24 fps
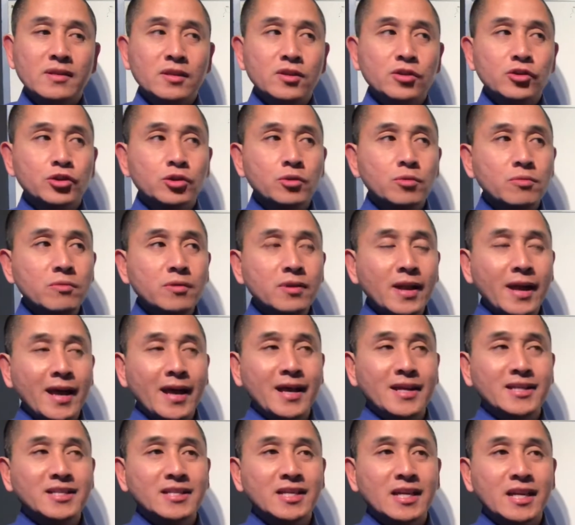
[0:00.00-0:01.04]
certain
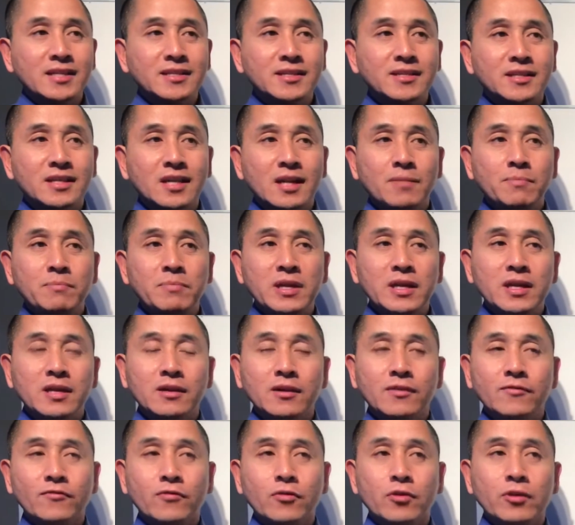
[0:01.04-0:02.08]
assets can be
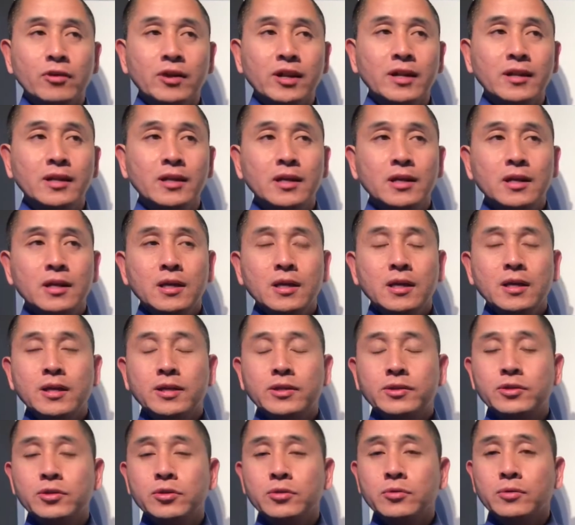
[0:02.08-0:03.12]
converted
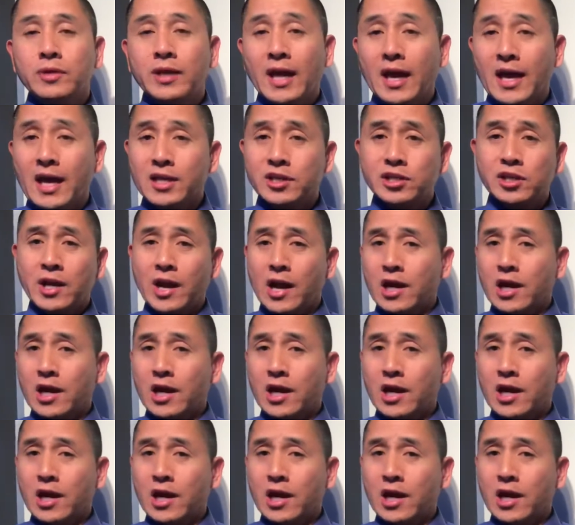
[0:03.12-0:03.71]
into cash